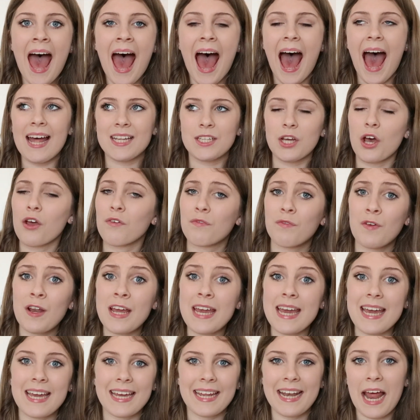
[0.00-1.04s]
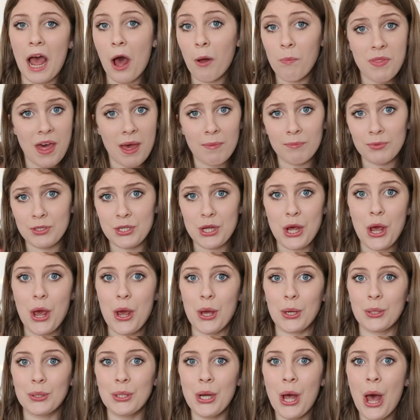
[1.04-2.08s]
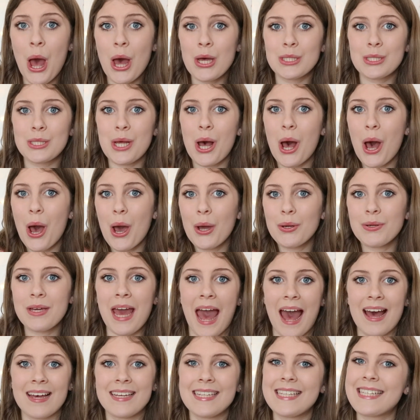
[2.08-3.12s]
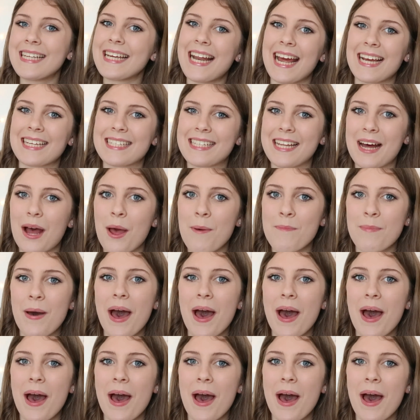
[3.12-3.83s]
and hopefully it can help them too. So yeah, see you next time.